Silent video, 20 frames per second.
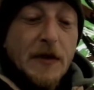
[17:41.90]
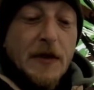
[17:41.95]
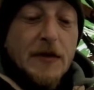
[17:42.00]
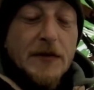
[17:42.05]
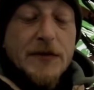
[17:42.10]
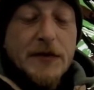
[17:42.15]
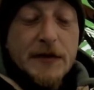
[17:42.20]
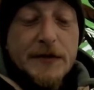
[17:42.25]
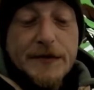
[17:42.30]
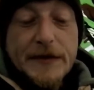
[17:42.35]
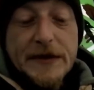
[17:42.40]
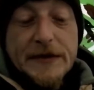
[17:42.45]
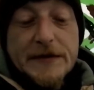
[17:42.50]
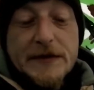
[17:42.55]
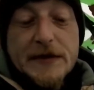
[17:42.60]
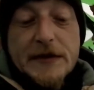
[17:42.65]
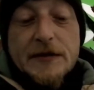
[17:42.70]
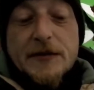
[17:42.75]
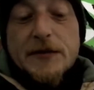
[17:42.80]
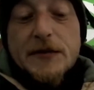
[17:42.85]
So
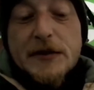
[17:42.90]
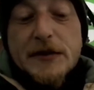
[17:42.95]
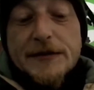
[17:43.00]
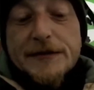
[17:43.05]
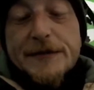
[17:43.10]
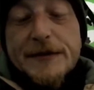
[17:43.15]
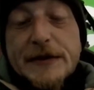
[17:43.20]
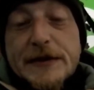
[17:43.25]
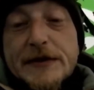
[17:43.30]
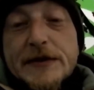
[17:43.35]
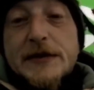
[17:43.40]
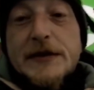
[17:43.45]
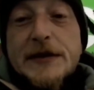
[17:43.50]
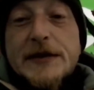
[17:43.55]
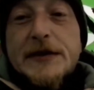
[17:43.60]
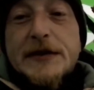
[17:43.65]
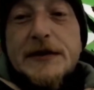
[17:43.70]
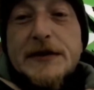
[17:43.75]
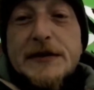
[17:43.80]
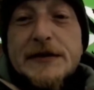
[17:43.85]
basically all I've been
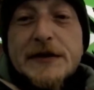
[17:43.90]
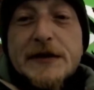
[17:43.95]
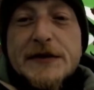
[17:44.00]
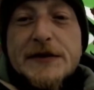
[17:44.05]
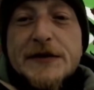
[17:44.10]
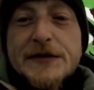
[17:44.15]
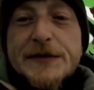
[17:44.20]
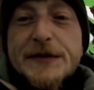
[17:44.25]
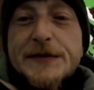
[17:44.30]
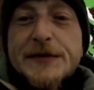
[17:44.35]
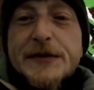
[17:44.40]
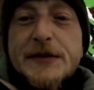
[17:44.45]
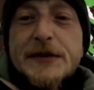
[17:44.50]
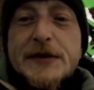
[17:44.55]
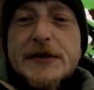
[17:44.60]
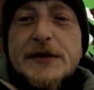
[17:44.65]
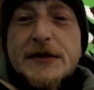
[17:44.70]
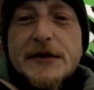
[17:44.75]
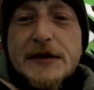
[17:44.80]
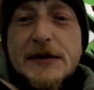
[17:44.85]
doing is I've just been
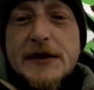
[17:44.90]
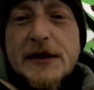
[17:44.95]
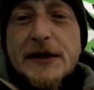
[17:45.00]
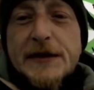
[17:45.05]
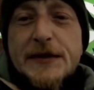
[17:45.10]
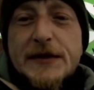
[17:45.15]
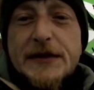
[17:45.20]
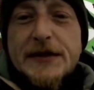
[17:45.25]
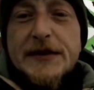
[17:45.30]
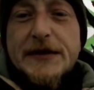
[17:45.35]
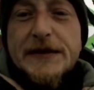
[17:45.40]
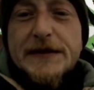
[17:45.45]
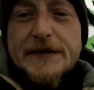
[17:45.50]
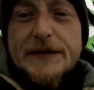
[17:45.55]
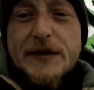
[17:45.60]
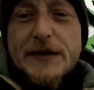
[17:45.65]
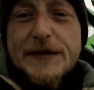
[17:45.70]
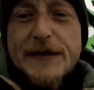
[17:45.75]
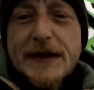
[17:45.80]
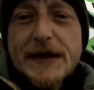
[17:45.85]
putting a couple of these in
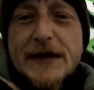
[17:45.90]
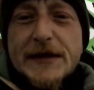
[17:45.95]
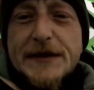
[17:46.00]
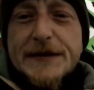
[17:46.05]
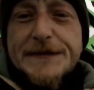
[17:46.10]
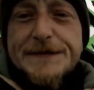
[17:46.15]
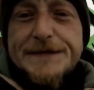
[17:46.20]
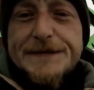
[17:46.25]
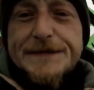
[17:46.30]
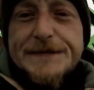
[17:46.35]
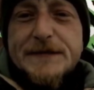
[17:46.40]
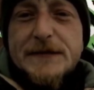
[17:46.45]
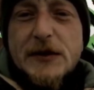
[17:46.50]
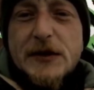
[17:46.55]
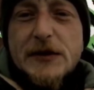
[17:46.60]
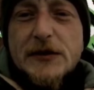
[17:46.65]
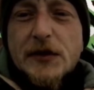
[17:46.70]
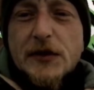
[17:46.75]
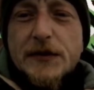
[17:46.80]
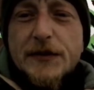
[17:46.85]
my bag,
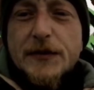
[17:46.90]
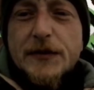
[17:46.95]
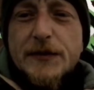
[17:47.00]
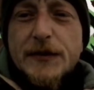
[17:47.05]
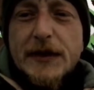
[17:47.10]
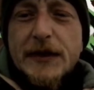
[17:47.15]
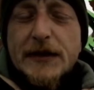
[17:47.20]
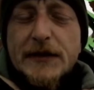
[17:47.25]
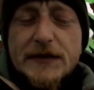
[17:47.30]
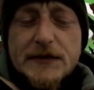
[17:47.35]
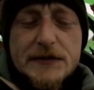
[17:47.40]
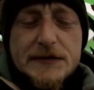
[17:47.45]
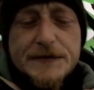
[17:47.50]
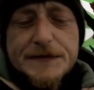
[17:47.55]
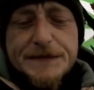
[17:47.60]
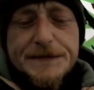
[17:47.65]
like dog poo bags.